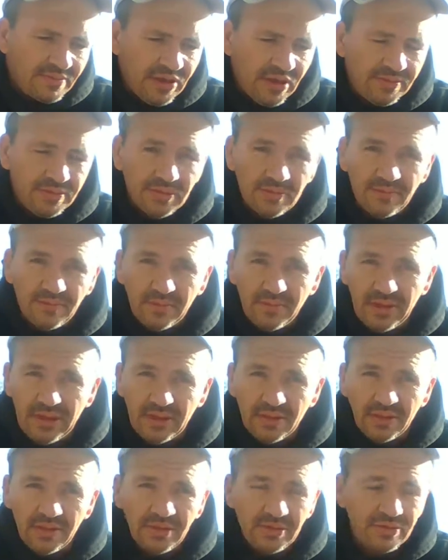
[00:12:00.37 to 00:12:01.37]
keeps them from
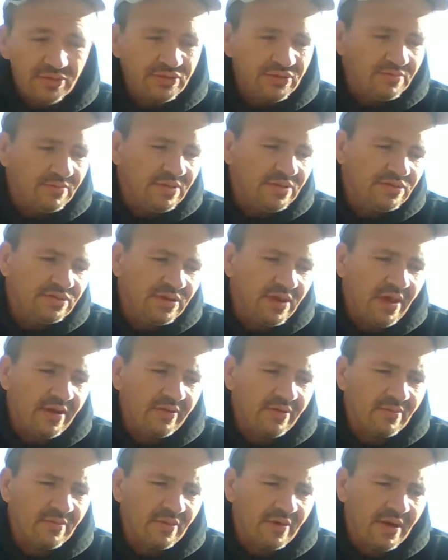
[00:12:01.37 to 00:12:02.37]
being loose and me
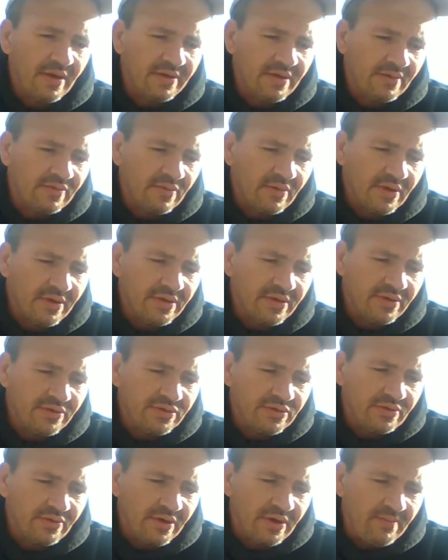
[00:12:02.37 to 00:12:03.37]
scattering them around everywhere. Here's
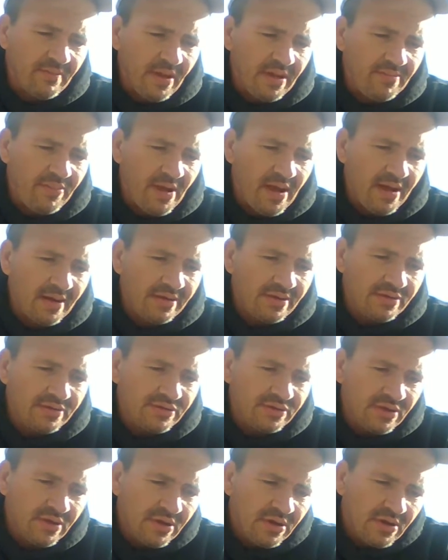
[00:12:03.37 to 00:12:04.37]
a Green Bay
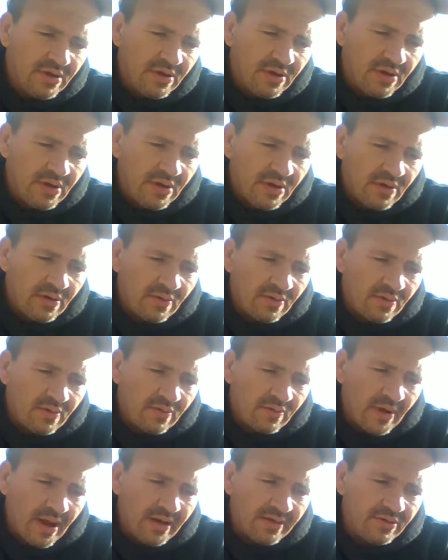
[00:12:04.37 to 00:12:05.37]
Packers,
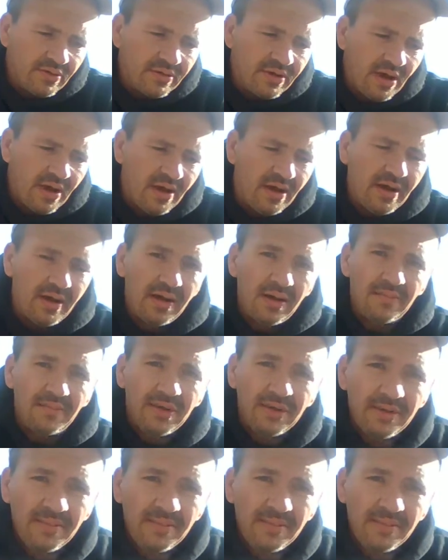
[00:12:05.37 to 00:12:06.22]
Randall Cobb.